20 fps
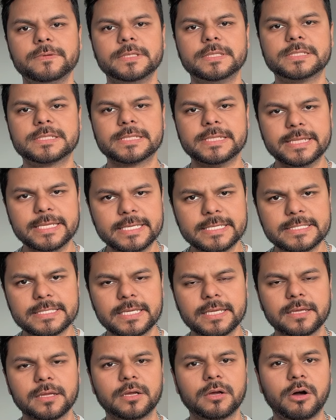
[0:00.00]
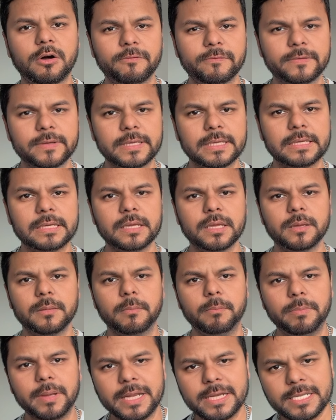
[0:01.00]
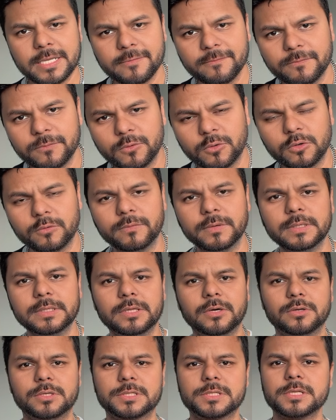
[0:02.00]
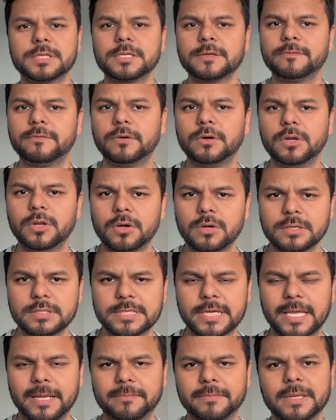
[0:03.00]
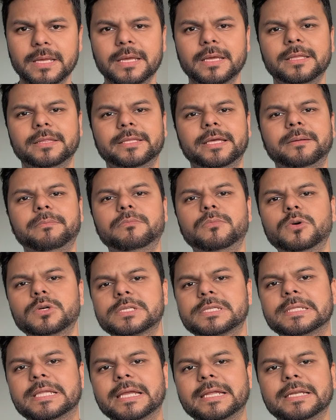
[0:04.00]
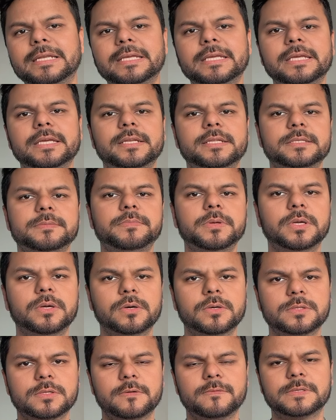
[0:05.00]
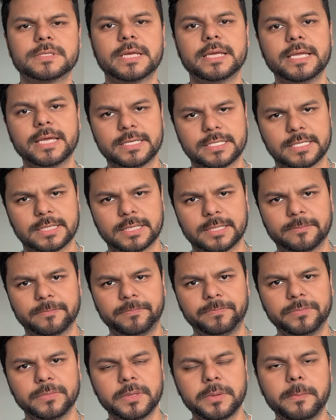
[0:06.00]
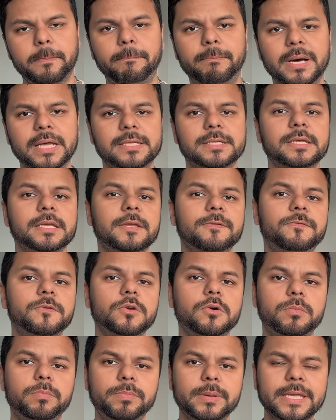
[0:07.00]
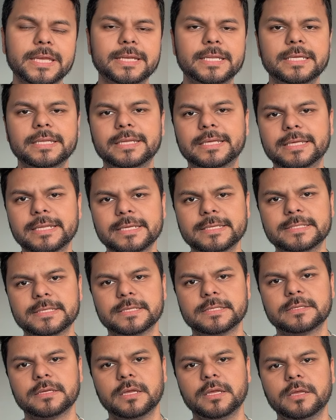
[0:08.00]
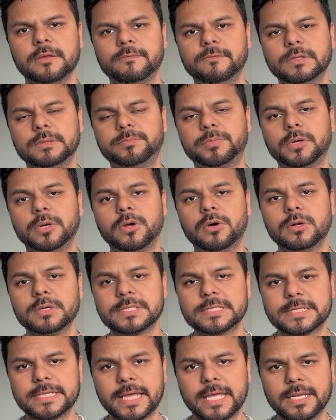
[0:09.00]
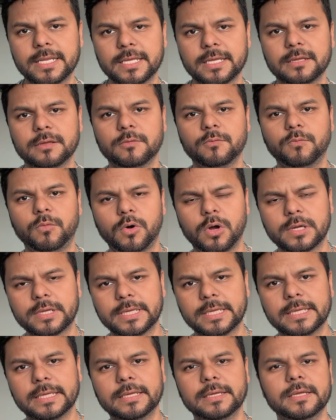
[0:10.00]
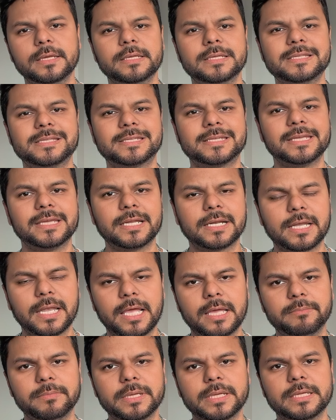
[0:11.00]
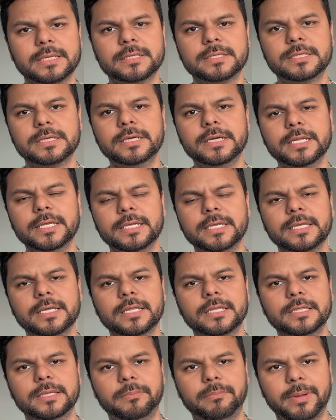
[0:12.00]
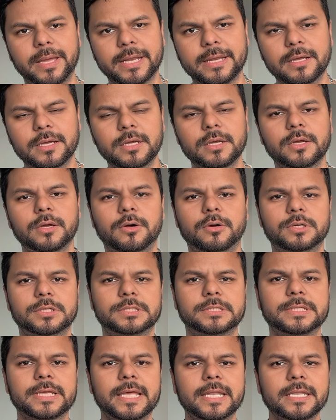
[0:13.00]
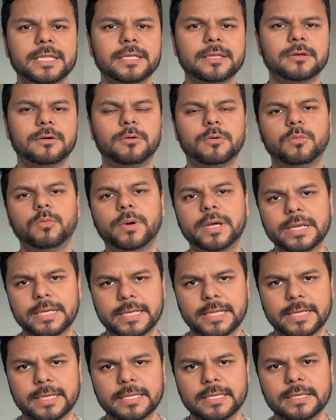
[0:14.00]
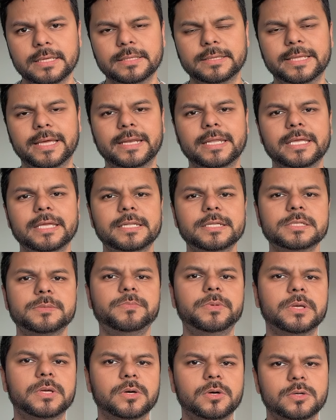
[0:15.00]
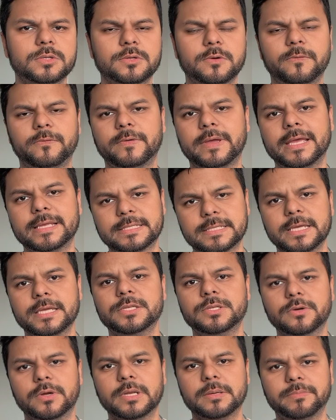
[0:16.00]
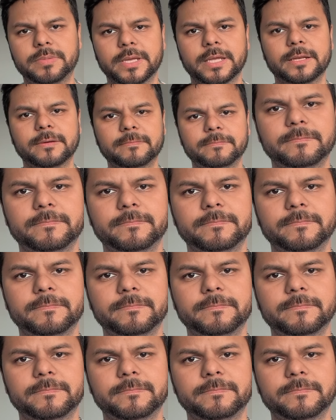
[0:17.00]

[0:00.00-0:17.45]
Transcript: with sneezing, coughing, bending forward, or sitting for a long time, then most likely it is because of sciatica. But if your pain increases with prolonged standing, walking, stair climbing, turning in the bed, or standing on one leg, then it is because of SI joint pain.